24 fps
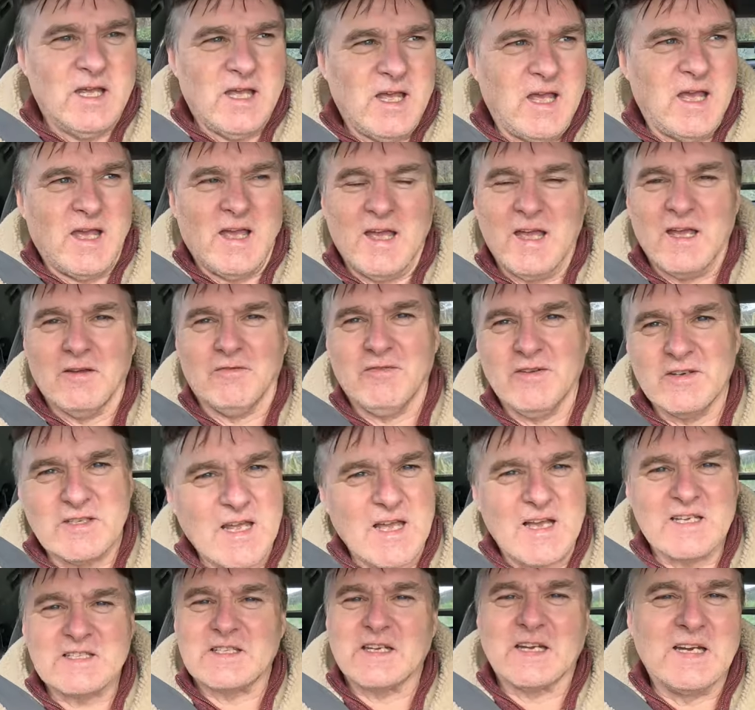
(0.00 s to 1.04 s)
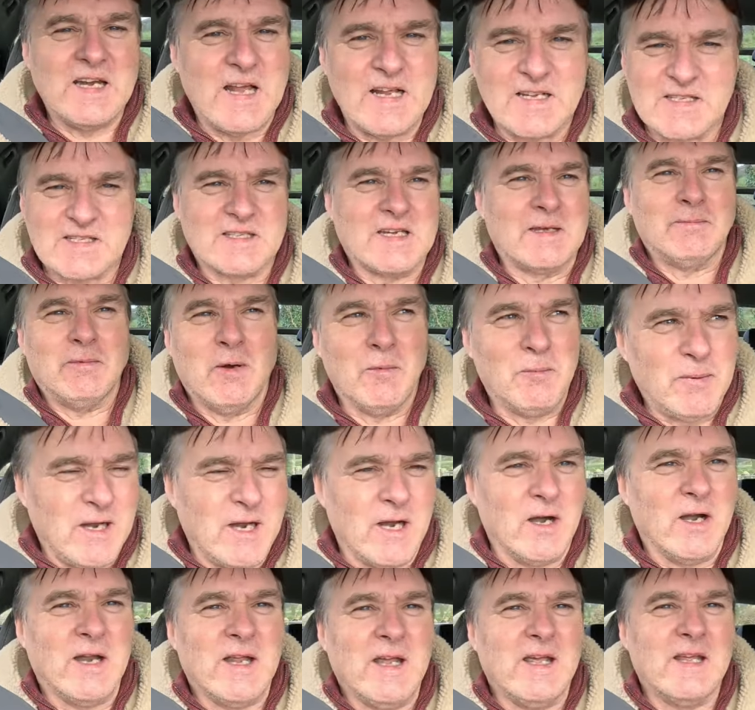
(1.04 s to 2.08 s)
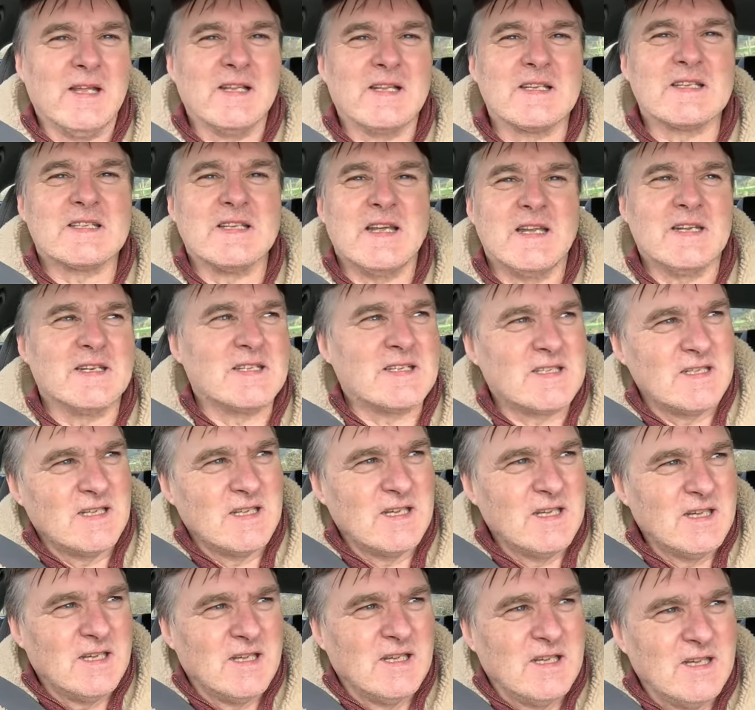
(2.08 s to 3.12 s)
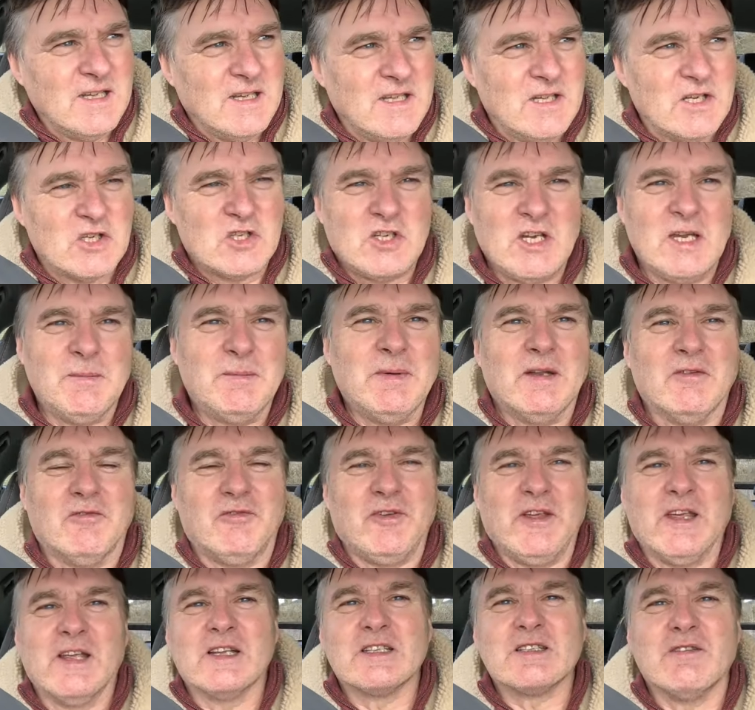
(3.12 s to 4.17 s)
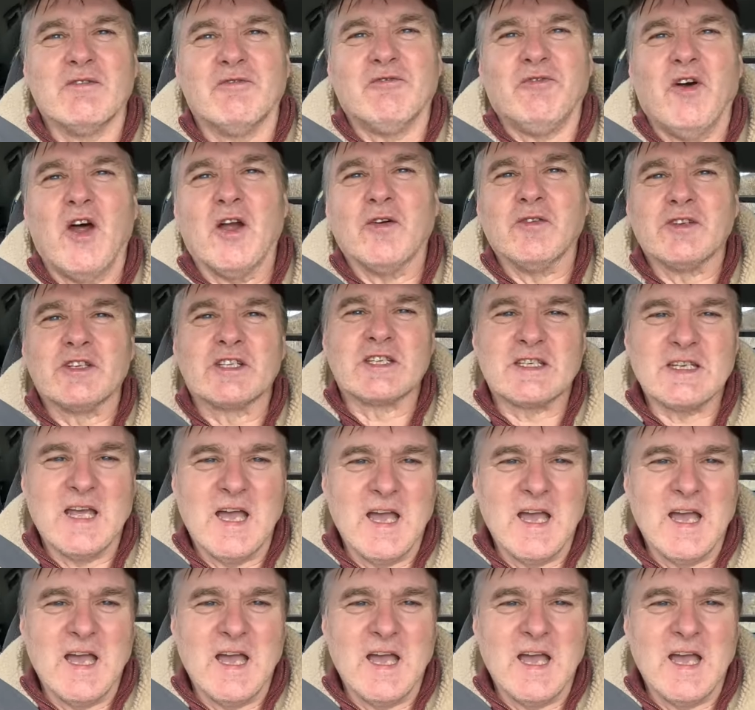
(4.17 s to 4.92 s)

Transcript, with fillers: Uh, fantastic landscape up here, hills and sheep in the fields and forests.